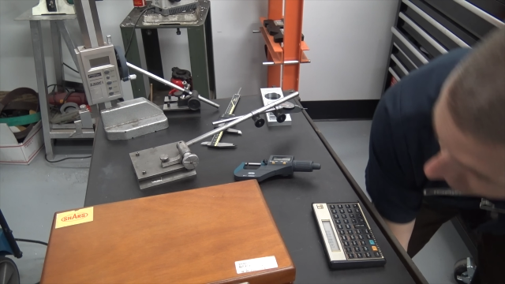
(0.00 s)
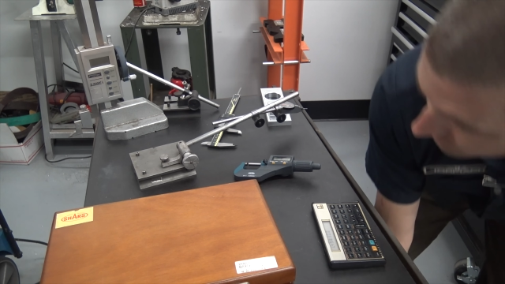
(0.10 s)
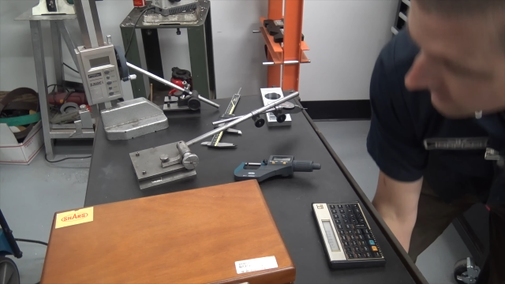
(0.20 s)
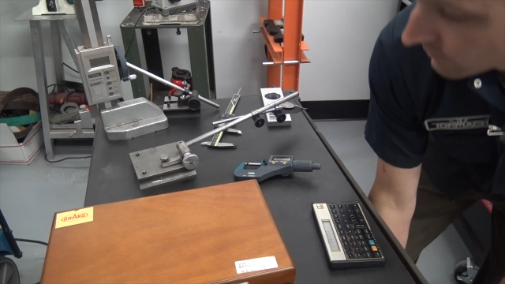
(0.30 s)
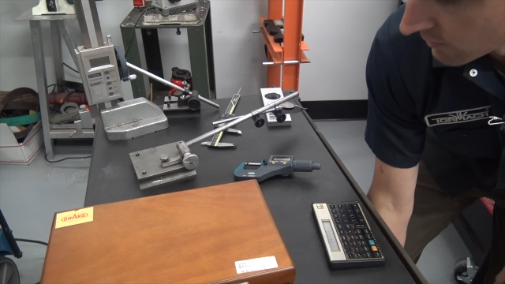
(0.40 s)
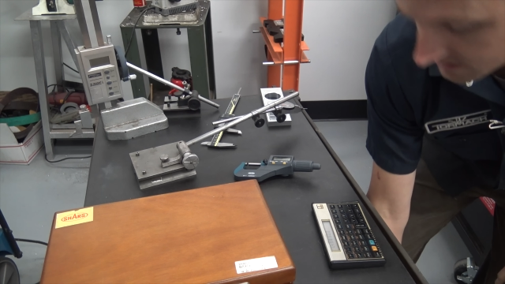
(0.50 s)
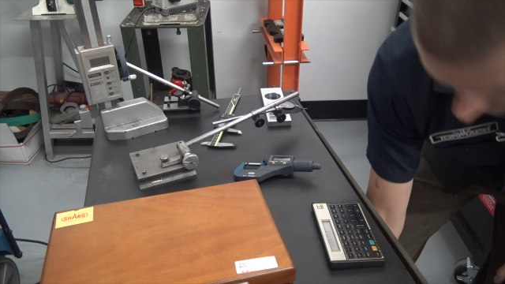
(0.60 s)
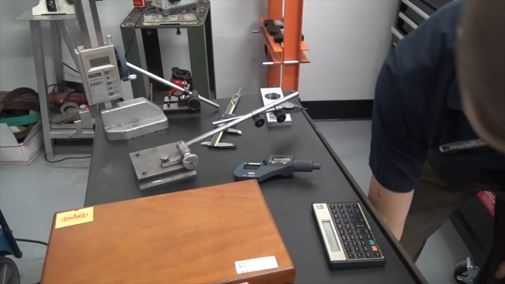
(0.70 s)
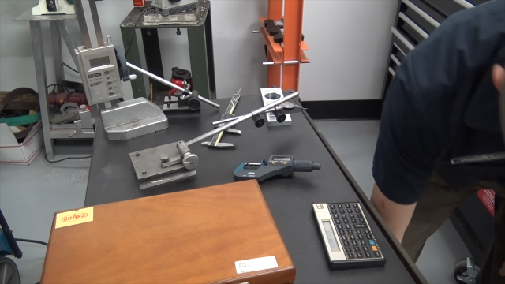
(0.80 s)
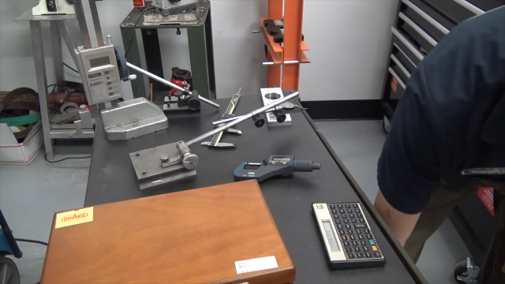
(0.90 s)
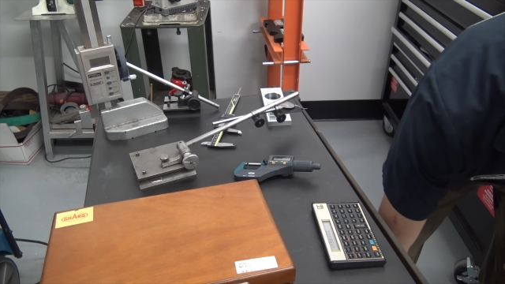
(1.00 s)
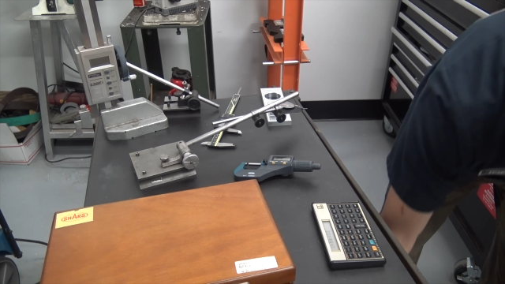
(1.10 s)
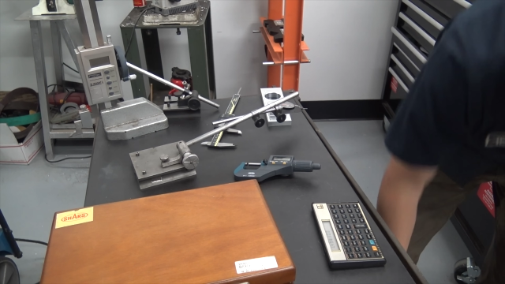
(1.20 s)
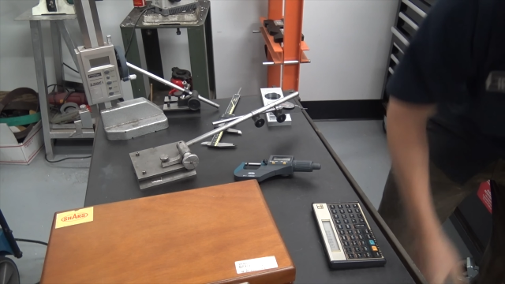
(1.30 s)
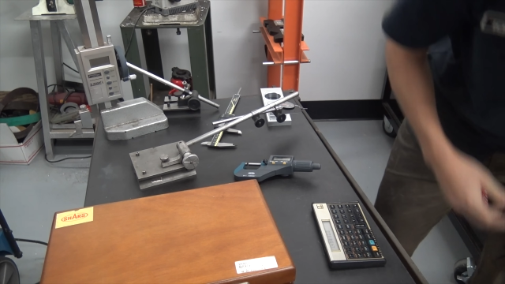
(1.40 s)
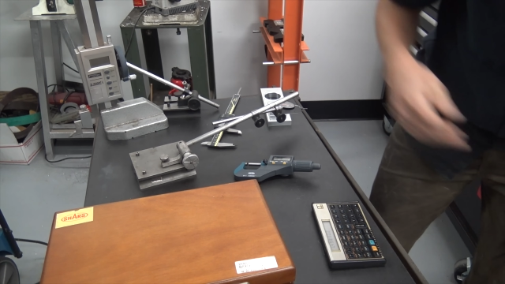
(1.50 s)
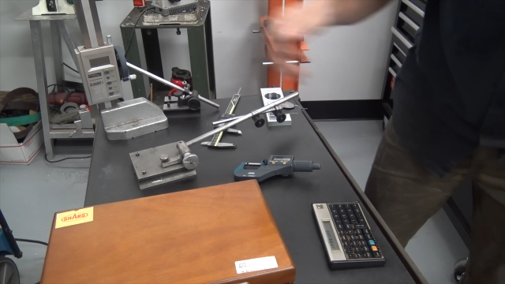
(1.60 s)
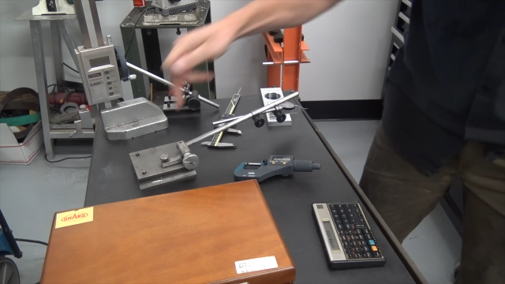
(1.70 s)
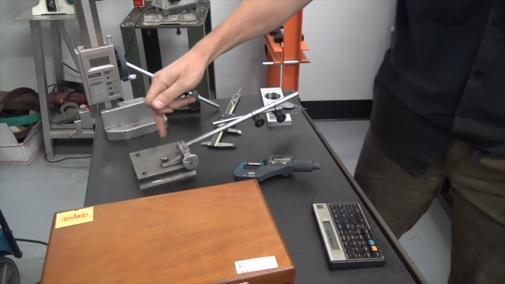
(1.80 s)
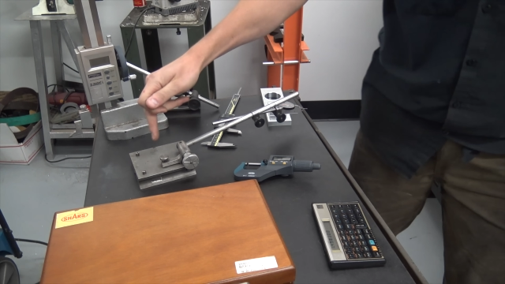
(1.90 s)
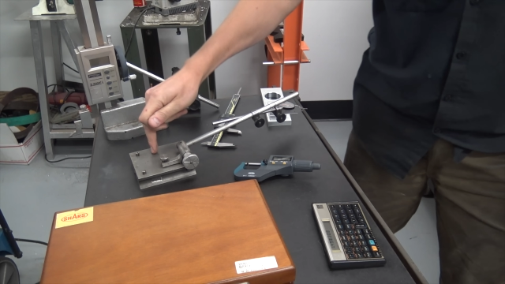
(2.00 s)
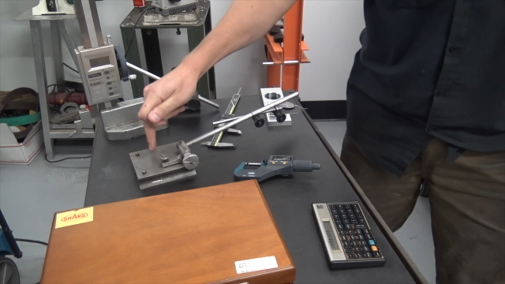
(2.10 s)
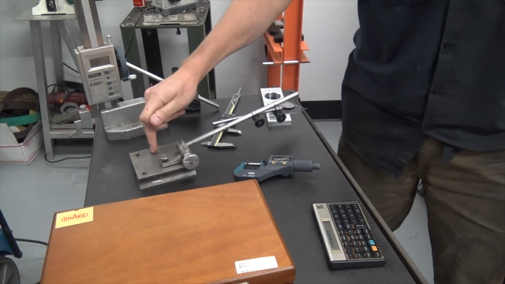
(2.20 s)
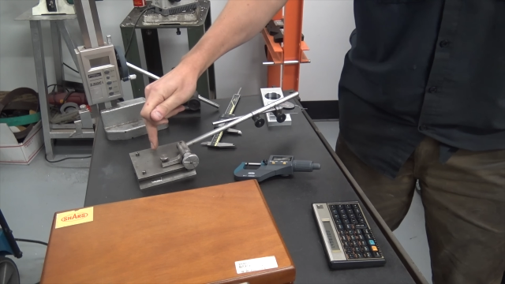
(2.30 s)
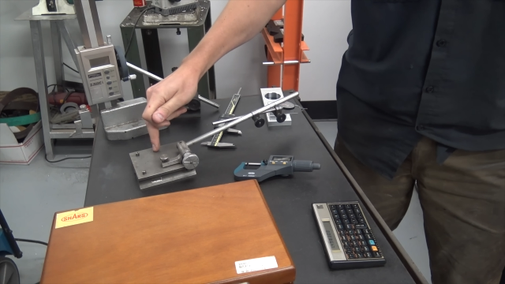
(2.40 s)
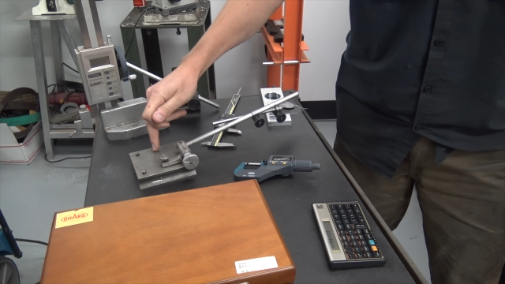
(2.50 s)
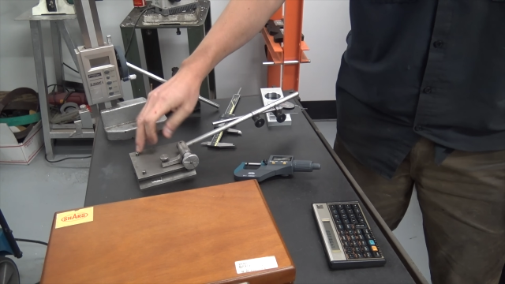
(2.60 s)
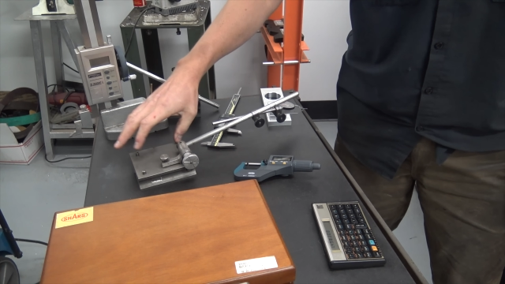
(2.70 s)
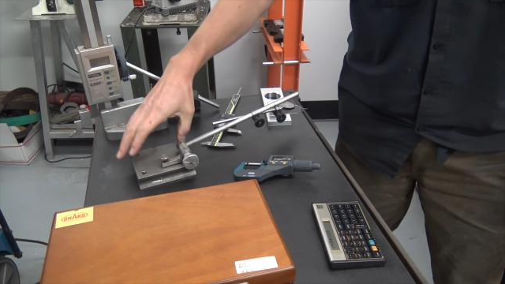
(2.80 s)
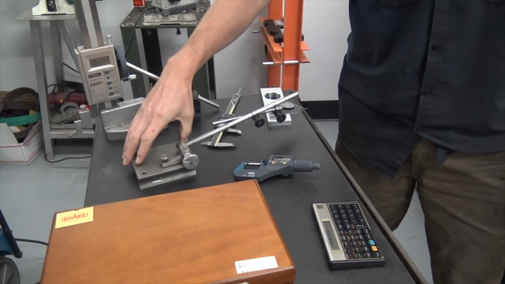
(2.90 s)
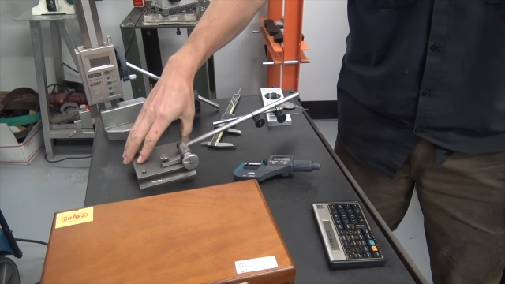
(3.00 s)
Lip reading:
[unreadable: no face in view]